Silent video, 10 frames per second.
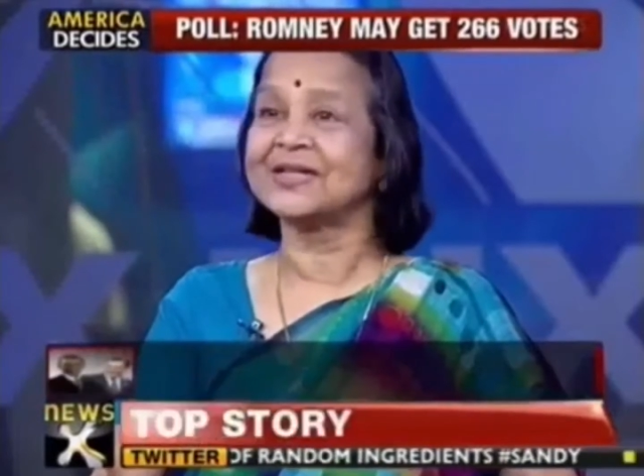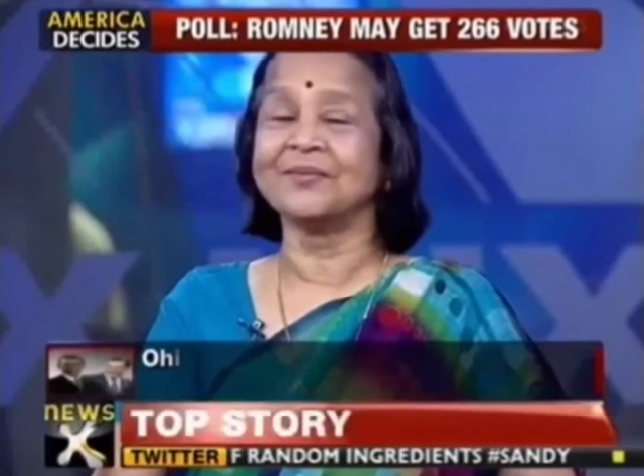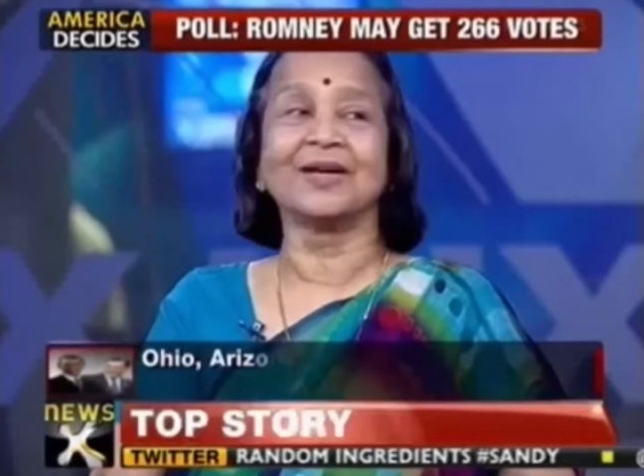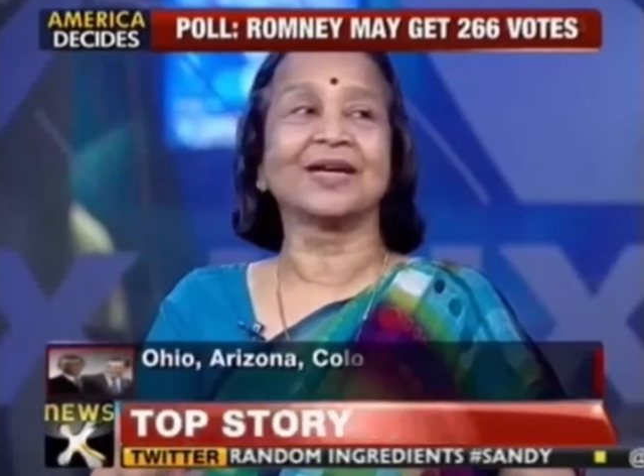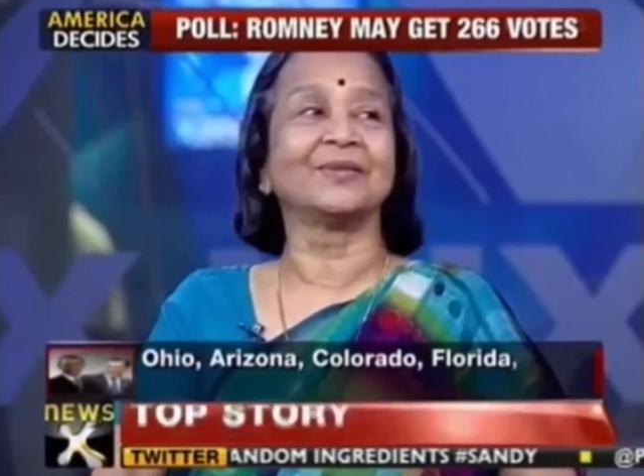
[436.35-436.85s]

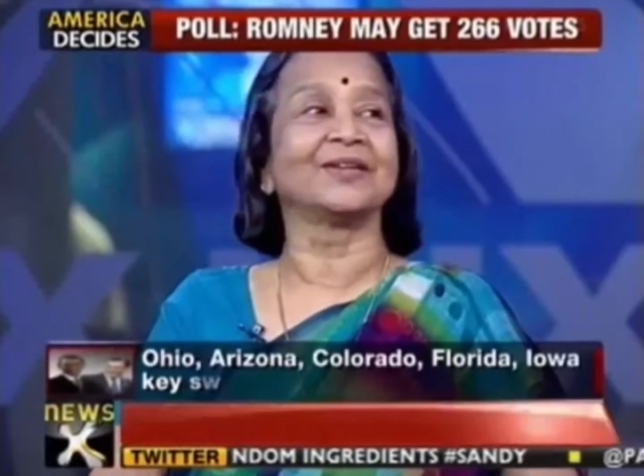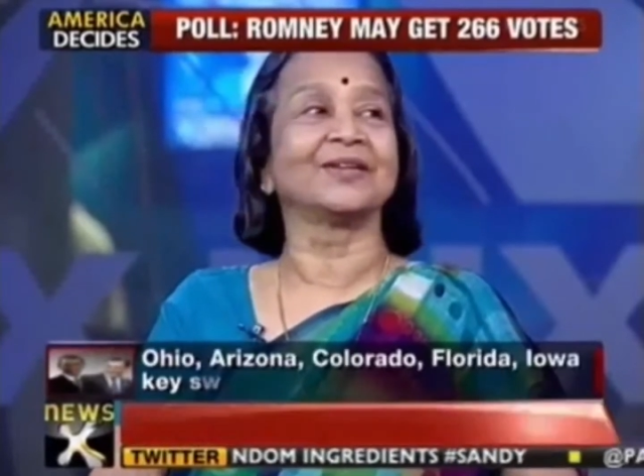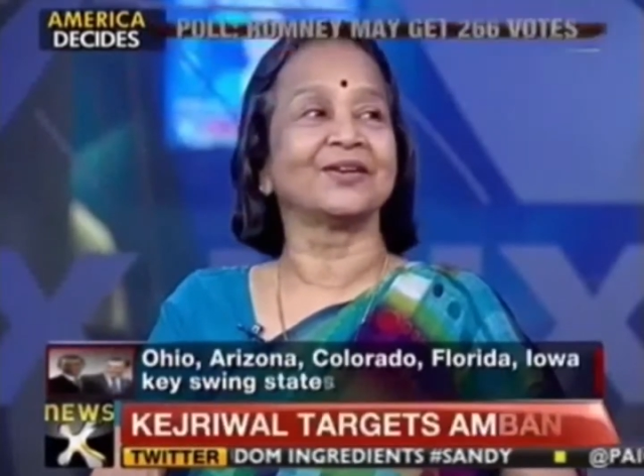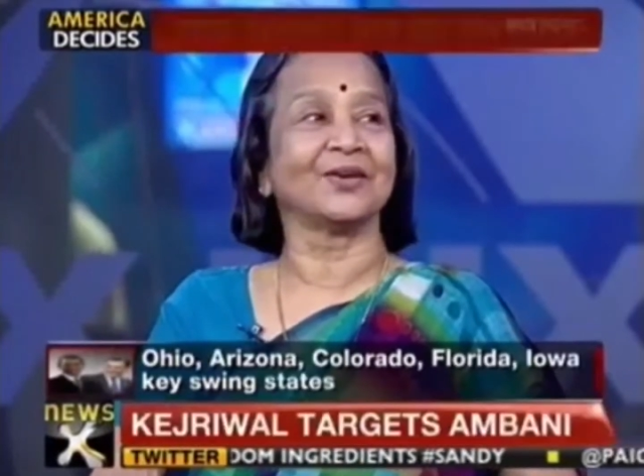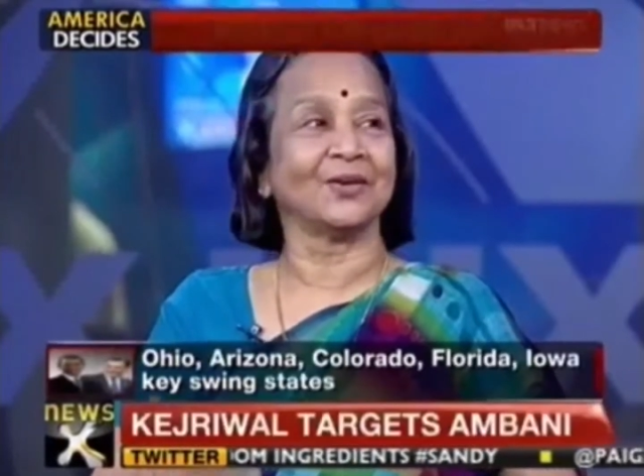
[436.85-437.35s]
The American
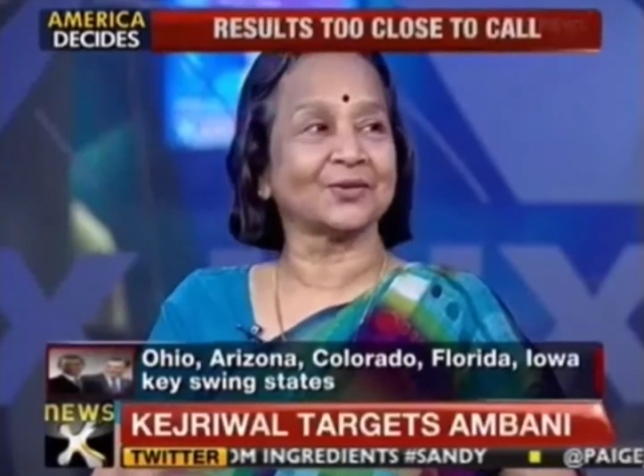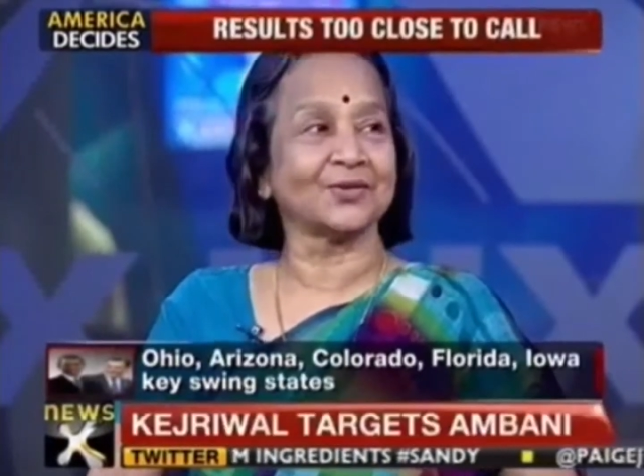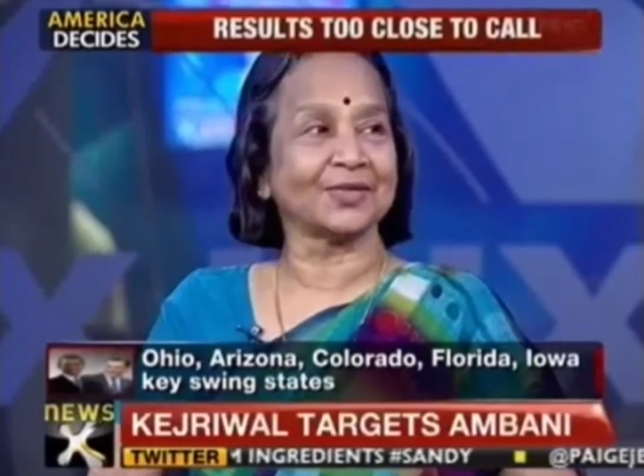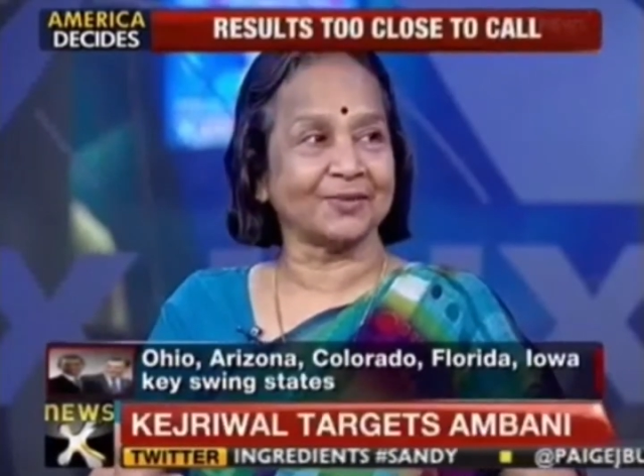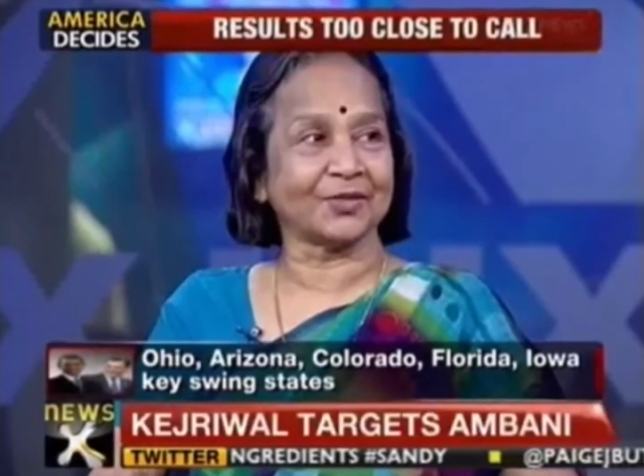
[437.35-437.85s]
majority
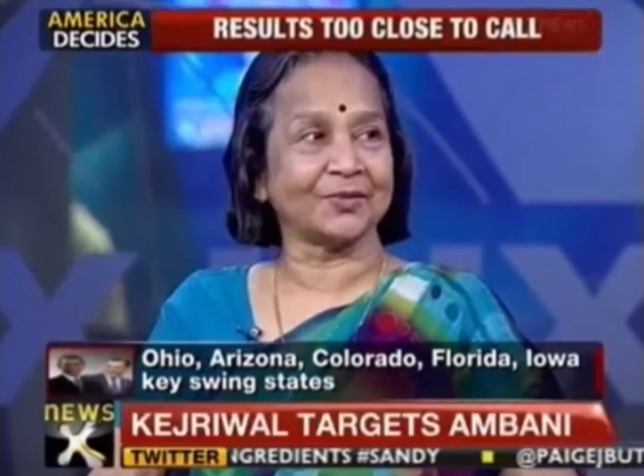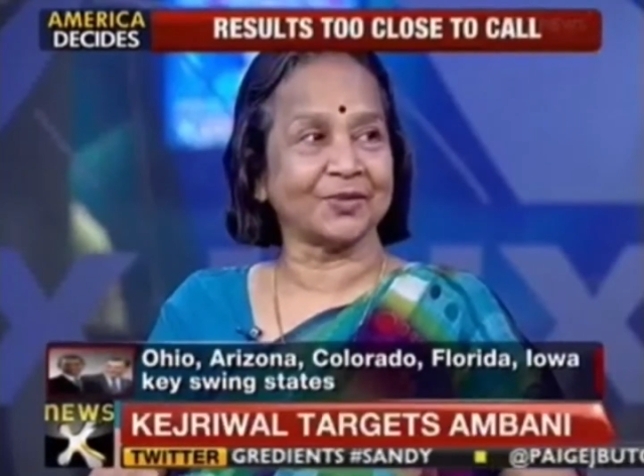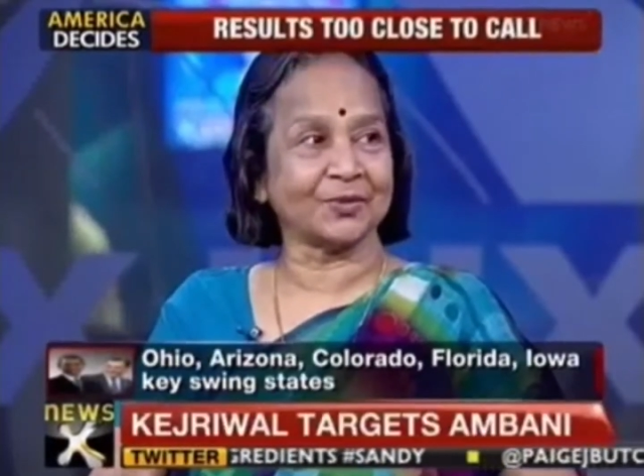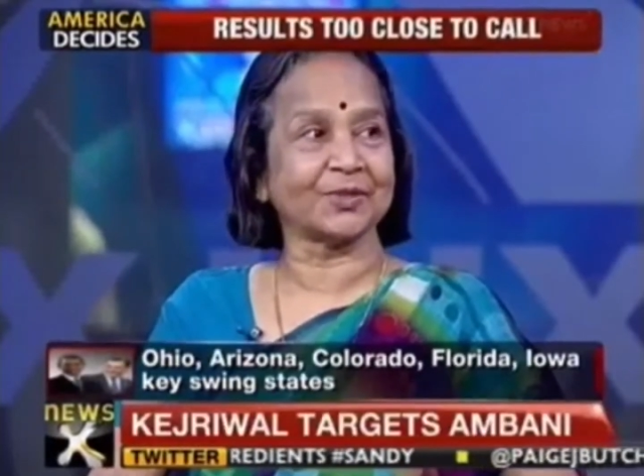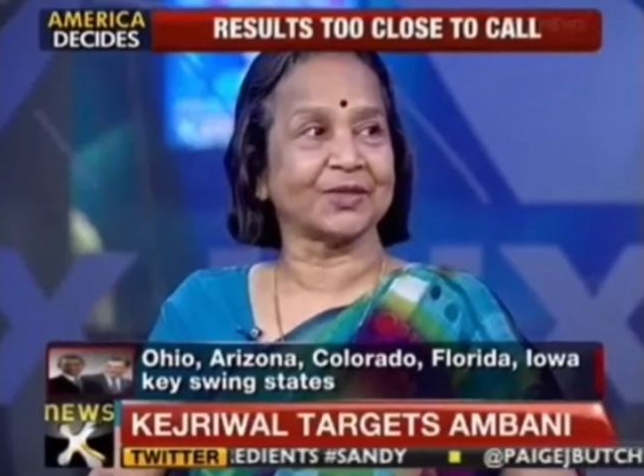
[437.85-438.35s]
also seems
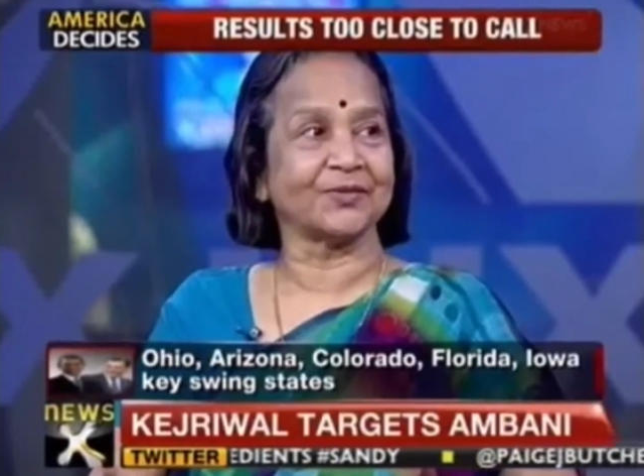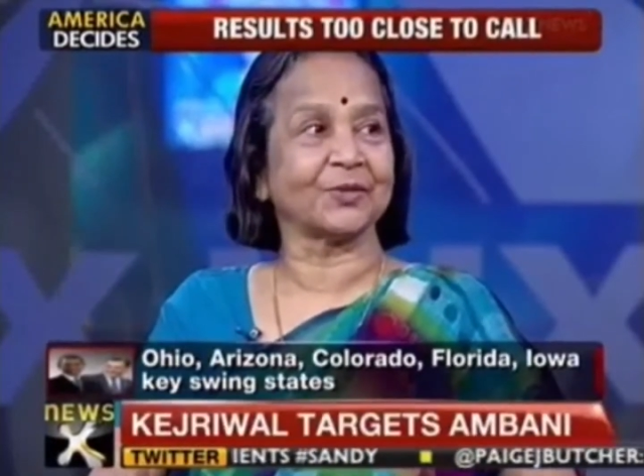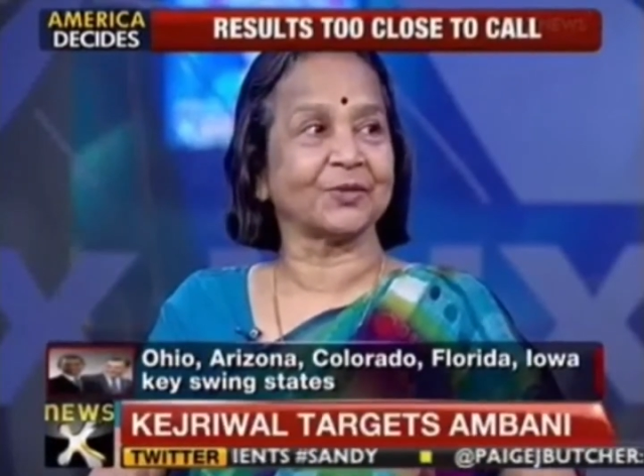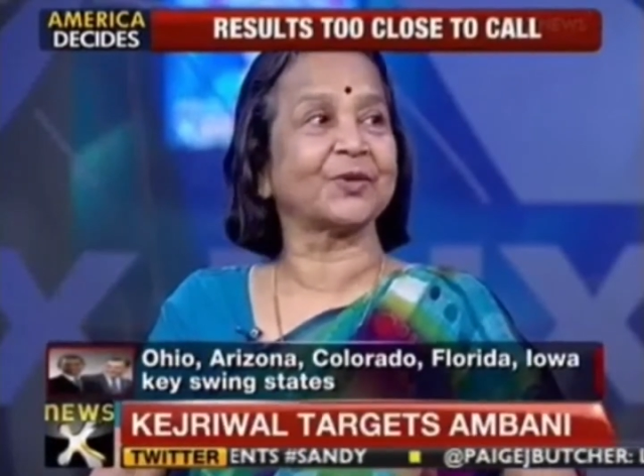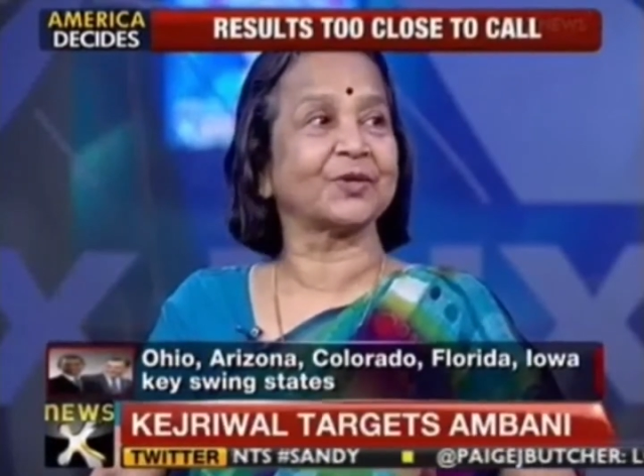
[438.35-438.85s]
to be
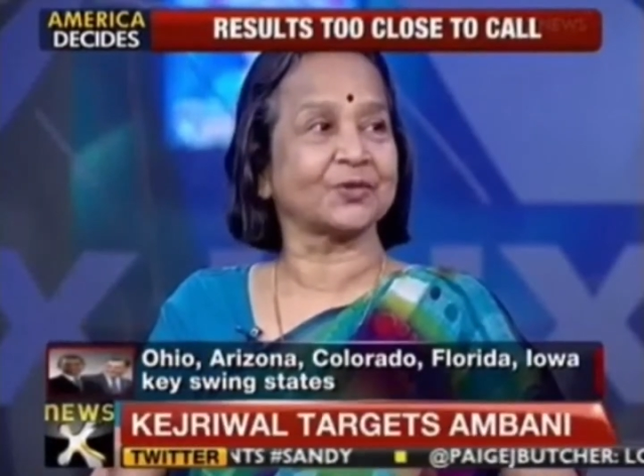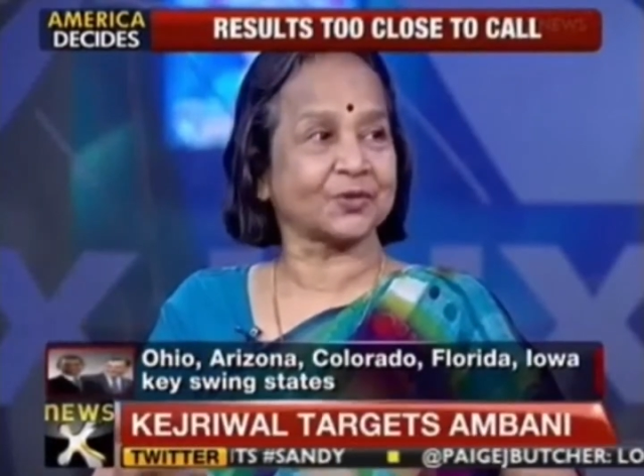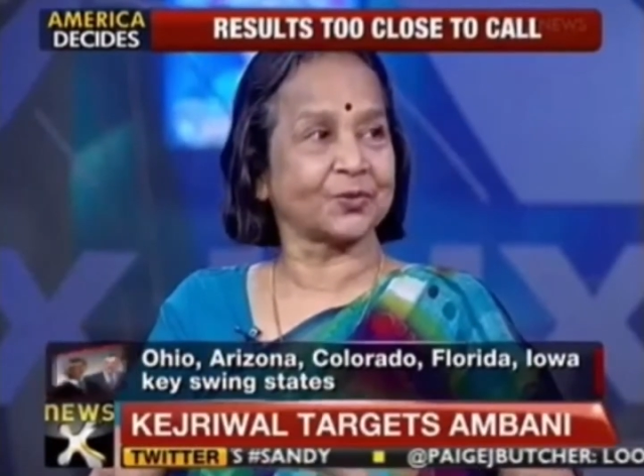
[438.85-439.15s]
272 because